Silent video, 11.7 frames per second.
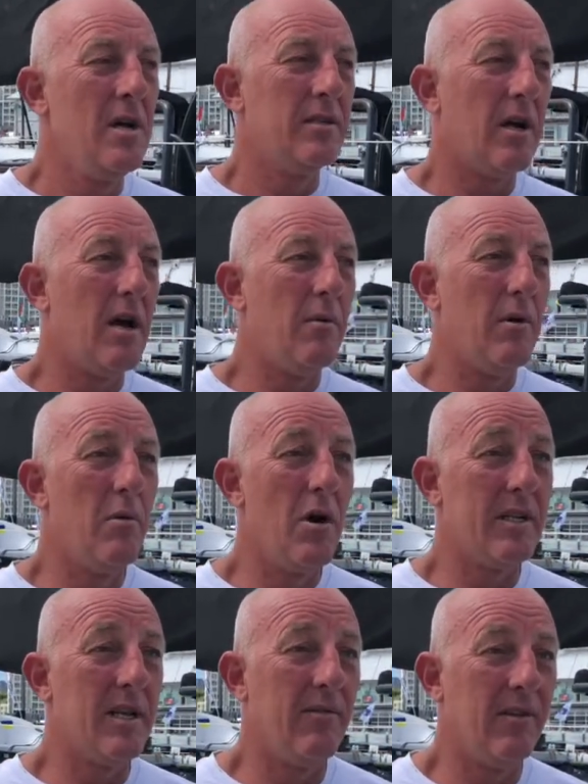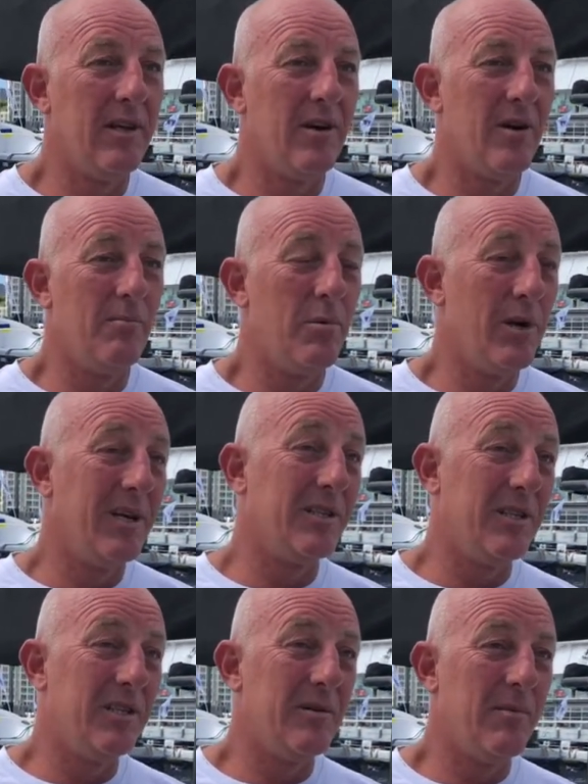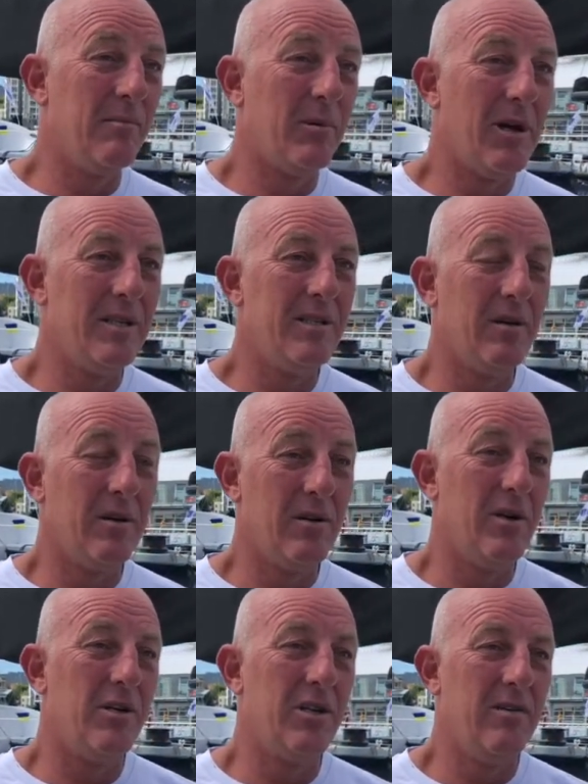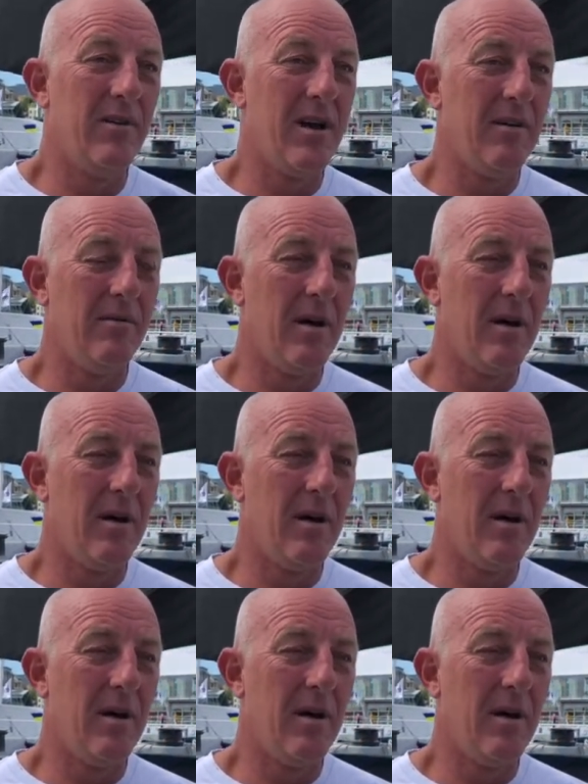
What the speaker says: So we worked heavily on putting a system in place that could achieve that.